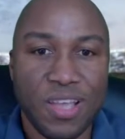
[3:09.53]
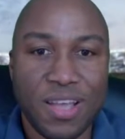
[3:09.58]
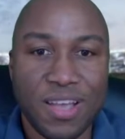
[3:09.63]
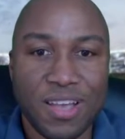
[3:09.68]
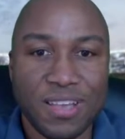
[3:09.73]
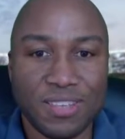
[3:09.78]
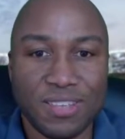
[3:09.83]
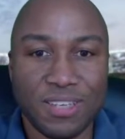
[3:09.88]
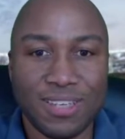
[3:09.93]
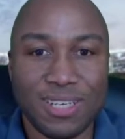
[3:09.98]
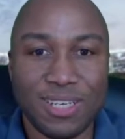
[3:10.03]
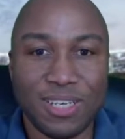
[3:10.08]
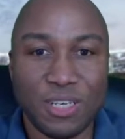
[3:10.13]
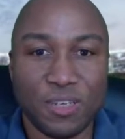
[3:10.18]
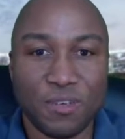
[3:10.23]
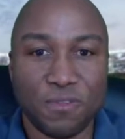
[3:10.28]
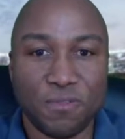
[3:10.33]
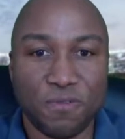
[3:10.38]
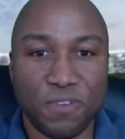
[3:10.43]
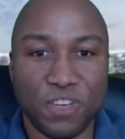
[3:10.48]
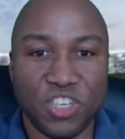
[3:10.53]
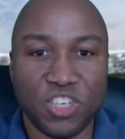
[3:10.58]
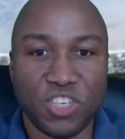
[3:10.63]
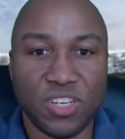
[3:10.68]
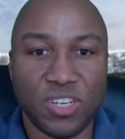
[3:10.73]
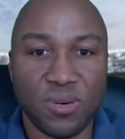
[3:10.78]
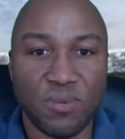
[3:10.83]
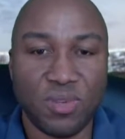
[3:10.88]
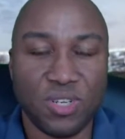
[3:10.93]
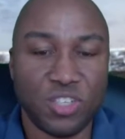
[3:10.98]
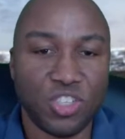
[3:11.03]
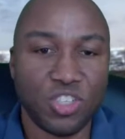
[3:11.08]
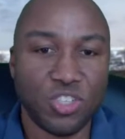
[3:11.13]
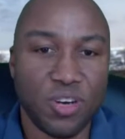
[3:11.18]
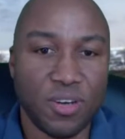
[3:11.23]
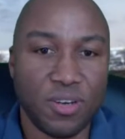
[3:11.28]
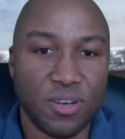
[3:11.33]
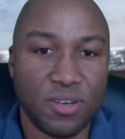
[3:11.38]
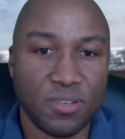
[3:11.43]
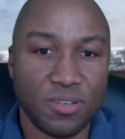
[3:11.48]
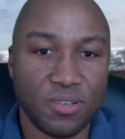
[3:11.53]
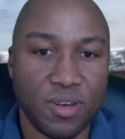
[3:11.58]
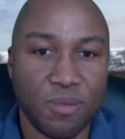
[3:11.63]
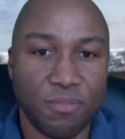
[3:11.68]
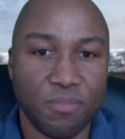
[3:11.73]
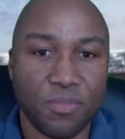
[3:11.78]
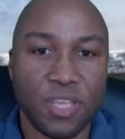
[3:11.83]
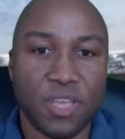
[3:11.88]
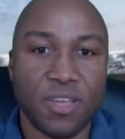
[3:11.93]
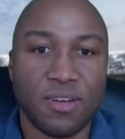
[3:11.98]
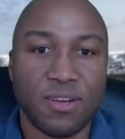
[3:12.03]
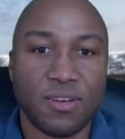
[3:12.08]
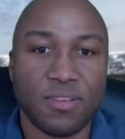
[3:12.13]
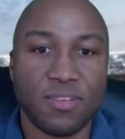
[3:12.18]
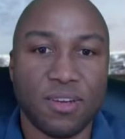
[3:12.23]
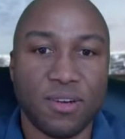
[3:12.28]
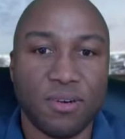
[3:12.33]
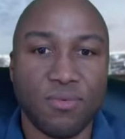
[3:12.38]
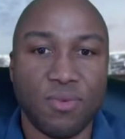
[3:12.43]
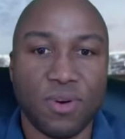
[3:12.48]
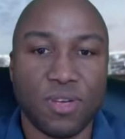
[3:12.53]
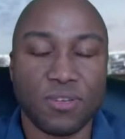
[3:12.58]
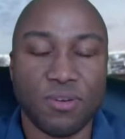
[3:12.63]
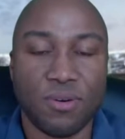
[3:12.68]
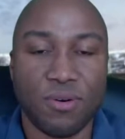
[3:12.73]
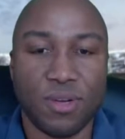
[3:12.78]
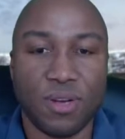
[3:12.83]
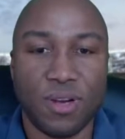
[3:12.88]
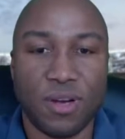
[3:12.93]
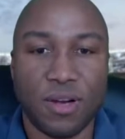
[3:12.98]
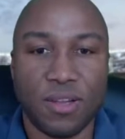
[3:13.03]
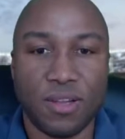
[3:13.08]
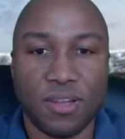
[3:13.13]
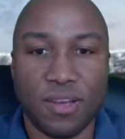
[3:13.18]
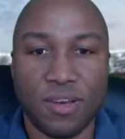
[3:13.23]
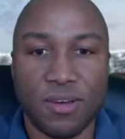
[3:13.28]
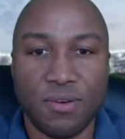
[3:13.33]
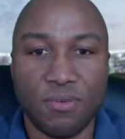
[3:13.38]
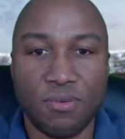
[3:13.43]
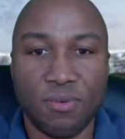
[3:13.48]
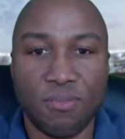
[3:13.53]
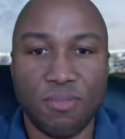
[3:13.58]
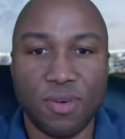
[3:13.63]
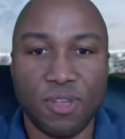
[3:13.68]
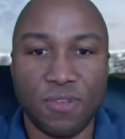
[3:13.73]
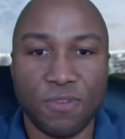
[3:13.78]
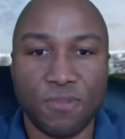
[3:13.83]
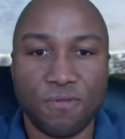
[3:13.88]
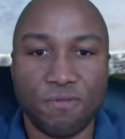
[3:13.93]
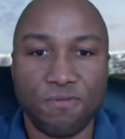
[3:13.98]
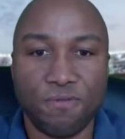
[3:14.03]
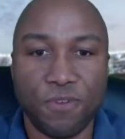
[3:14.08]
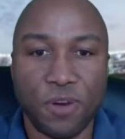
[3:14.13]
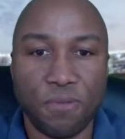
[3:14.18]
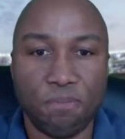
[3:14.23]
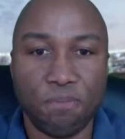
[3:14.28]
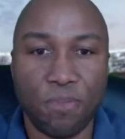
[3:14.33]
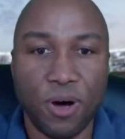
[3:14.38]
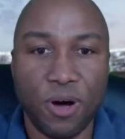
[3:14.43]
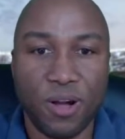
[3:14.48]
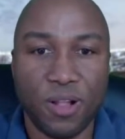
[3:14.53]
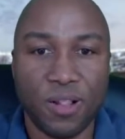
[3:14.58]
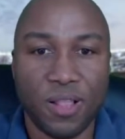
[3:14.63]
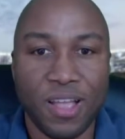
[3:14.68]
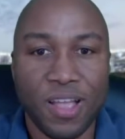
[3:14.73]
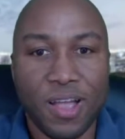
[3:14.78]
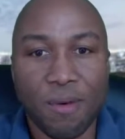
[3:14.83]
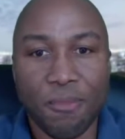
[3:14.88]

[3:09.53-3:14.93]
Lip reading: as Khadij Fishley will join us to update us on what's going on in women's football.